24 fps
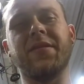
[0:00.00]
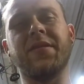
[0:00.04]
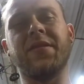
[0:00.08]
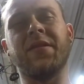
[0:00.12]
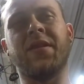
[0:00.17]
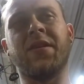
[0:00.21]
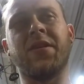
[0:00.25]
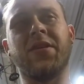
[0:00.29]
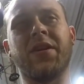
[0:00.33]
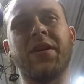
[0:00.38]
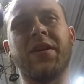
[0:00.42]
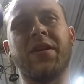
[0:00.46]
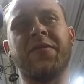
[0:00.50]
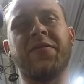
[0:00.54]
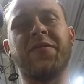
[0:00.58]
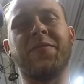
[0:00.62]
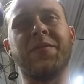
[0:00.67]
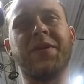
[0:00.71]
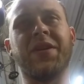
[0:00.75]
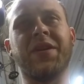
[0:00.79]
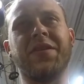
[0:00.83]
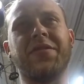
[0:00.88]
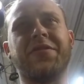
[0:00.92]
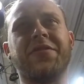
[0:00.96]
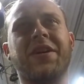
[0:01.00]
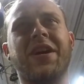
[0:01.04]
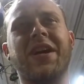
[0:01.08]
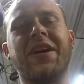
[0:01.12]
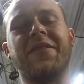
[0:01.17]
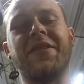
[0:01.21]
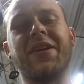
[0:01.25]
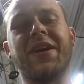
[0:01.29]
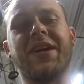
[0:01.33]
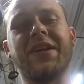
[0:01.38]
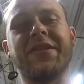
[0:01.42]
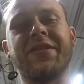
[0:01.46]
long enough for me to drive
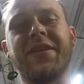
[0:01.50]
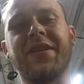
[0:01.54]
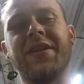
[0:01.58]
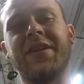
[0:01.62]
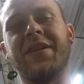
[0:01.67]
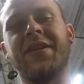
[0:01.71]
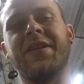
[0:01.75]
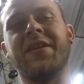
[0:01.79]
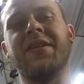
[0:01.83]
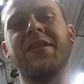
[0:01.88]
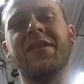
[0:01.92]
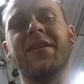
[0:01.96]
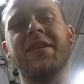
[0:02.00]
it out there